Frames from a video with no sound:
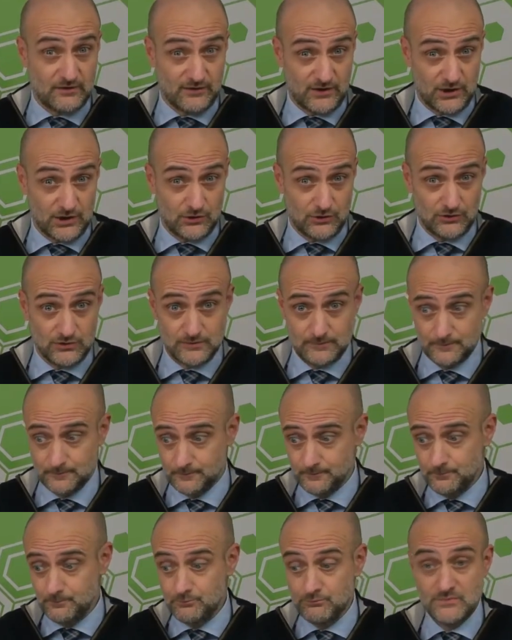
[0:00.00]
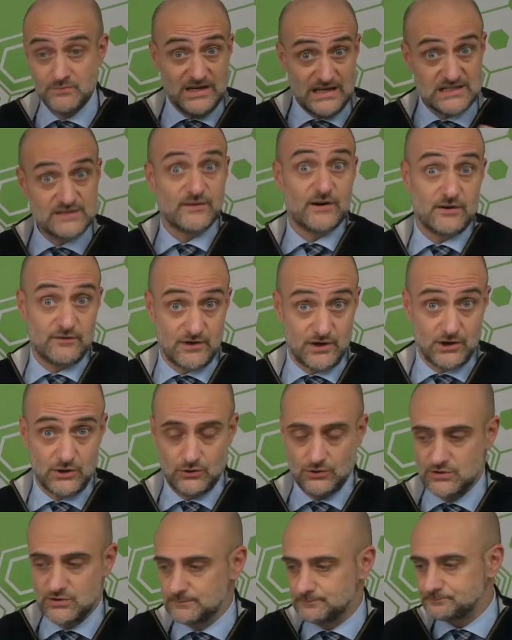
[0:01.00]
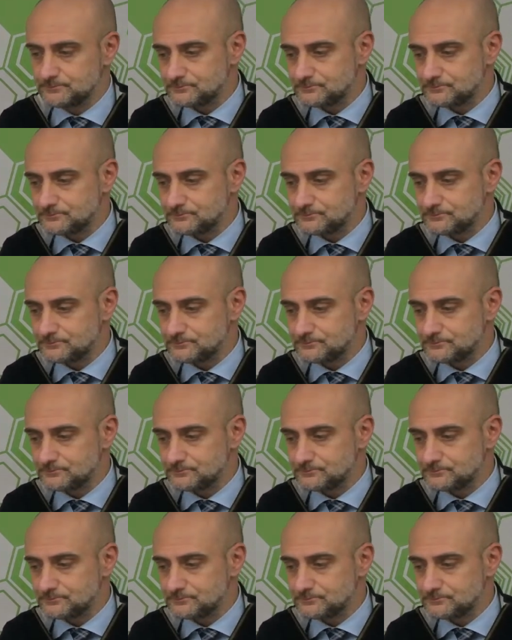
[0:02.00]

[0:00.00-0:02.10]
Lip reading: very good. Is very, very good.